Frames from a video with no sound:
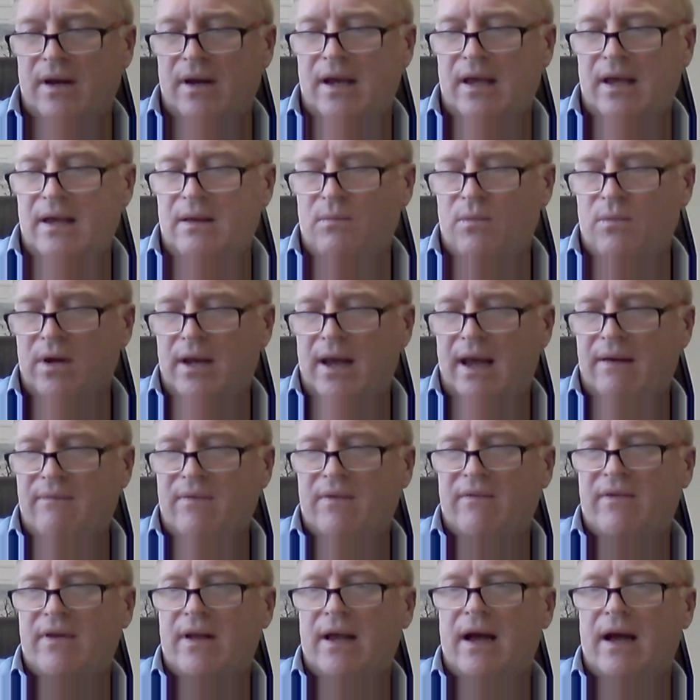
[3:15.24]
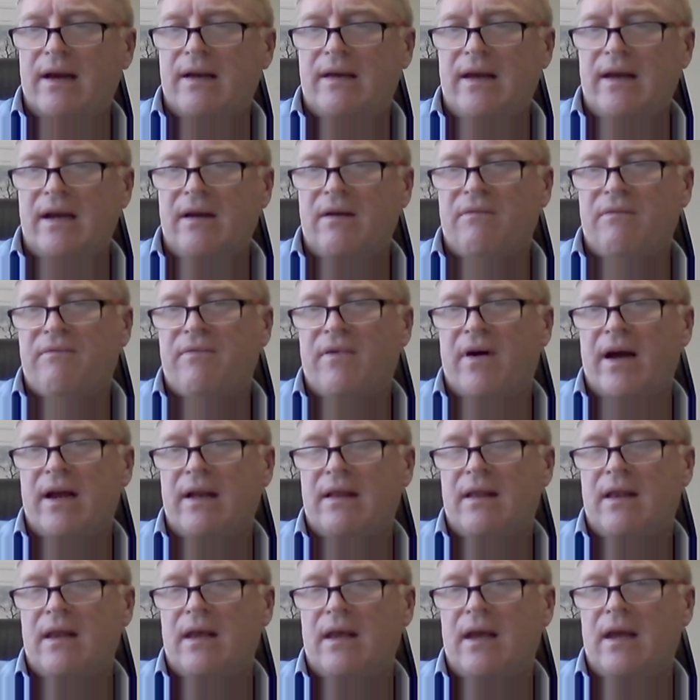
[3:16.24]
We, we haven't
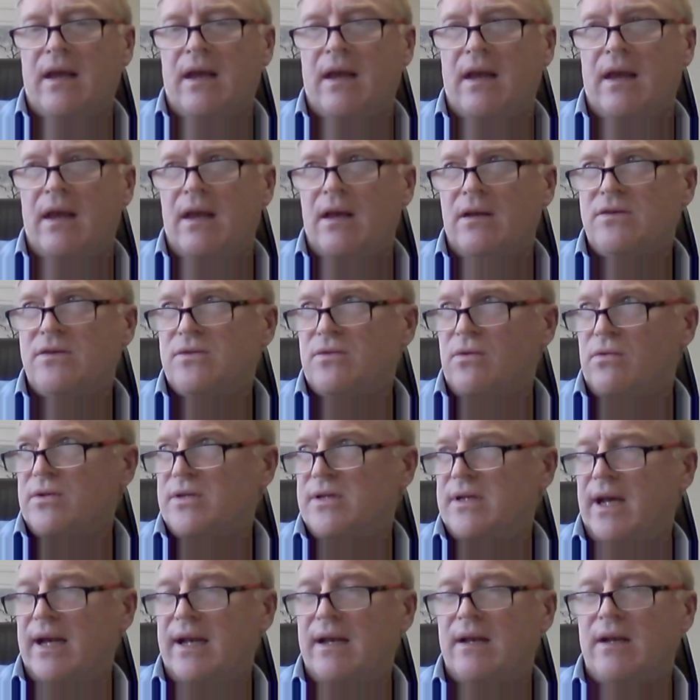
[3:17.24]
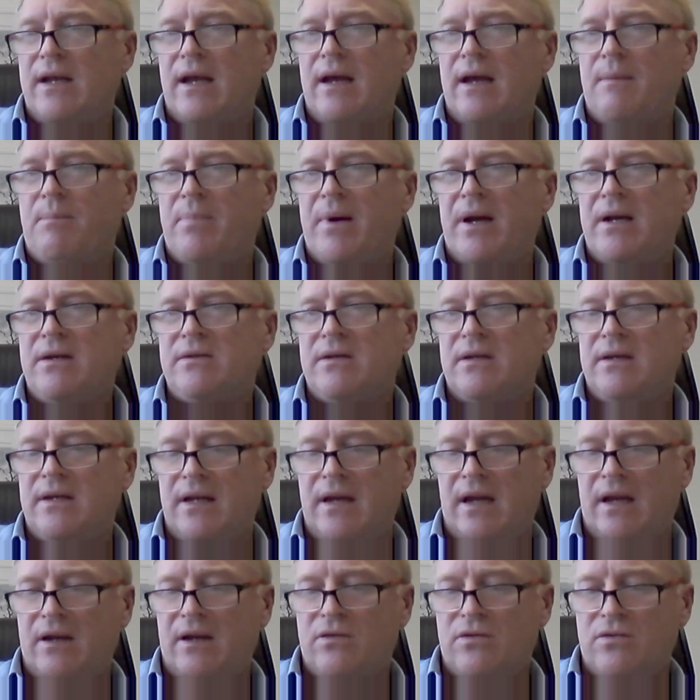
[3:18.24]
identified the source yet. Uh, patient
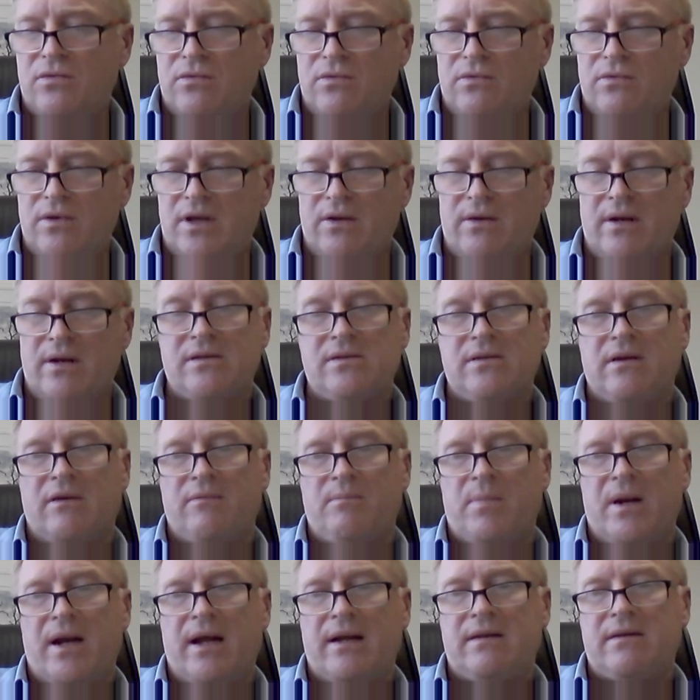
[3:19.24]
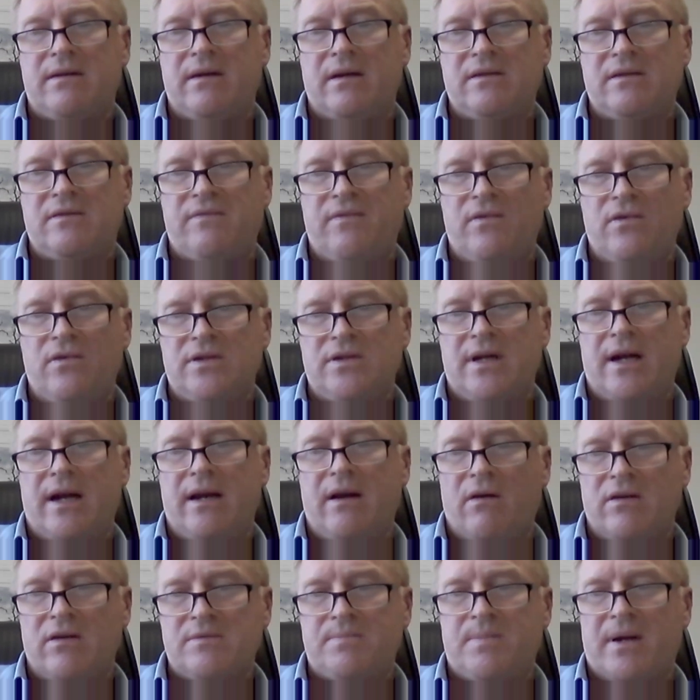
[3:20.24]
needing two units of blood transfusion
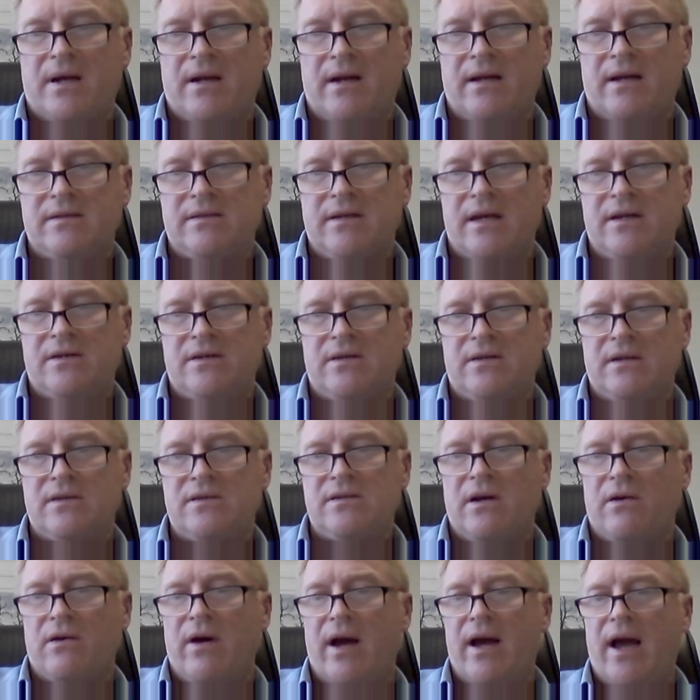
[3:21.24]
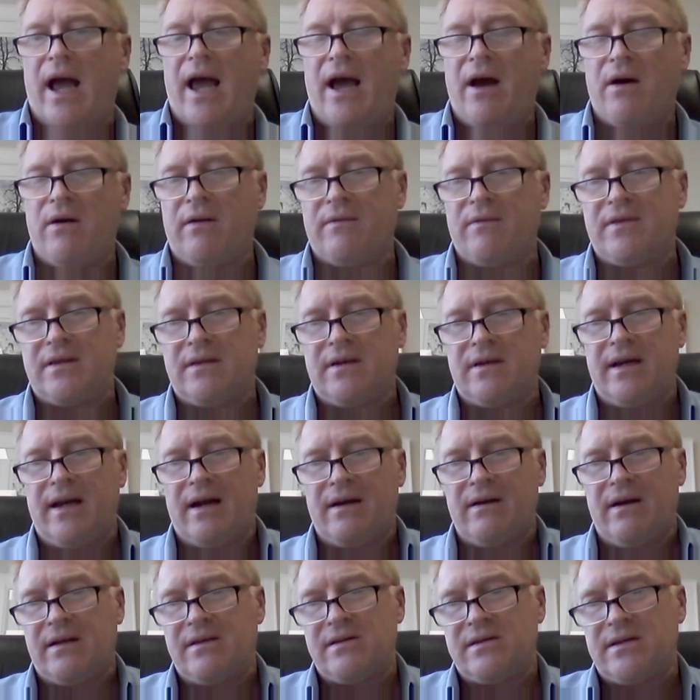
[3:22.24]
and hospitalization. So out of
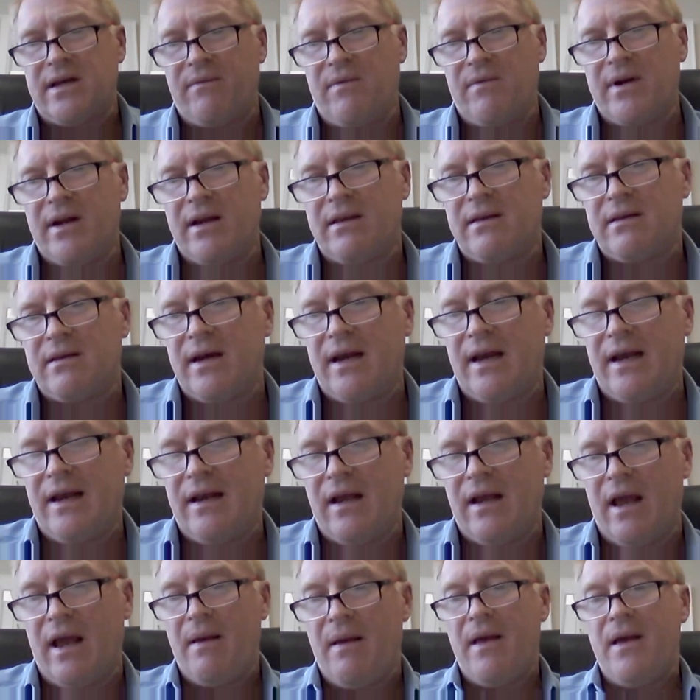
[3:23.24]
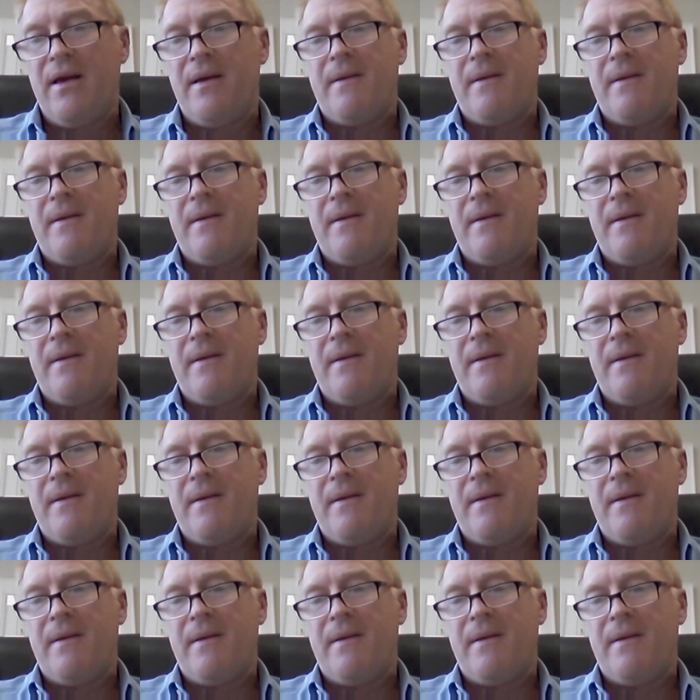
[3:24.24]
three hundred seventy-three,